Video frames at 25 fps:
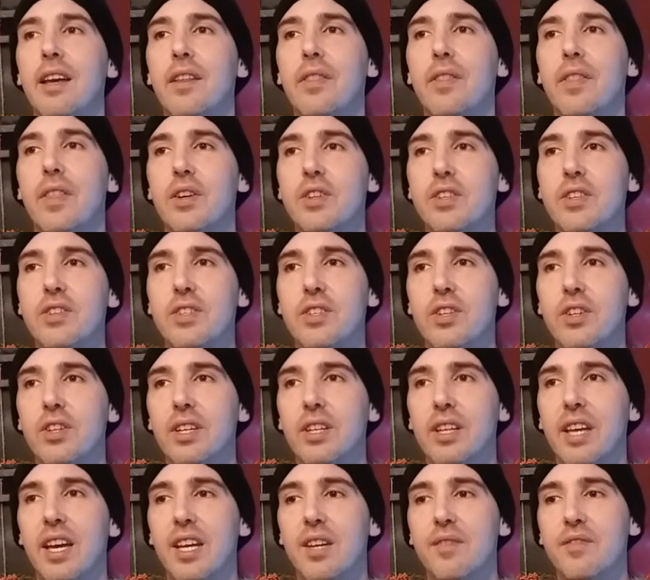there's a certain
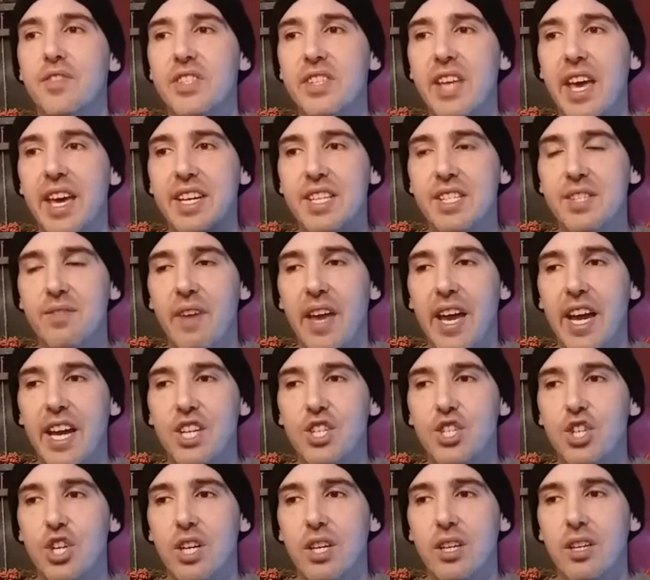kind of
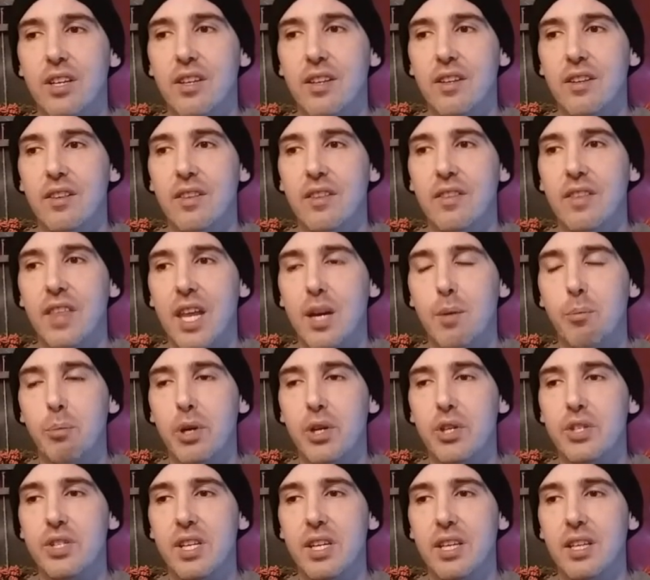satisfaction that a
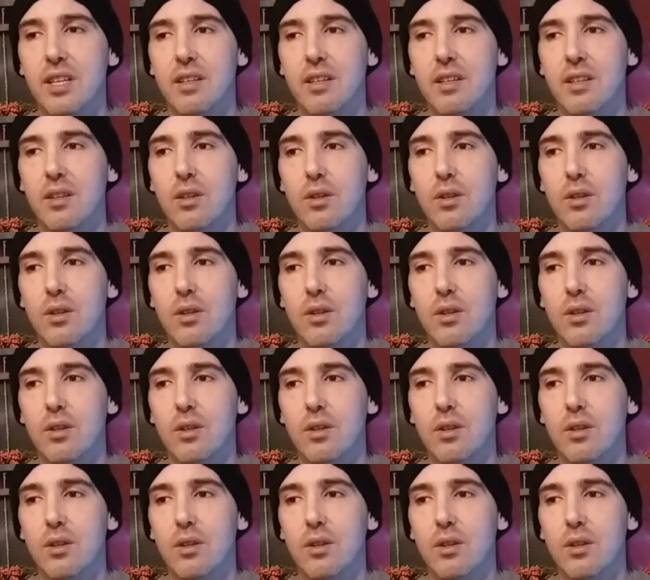person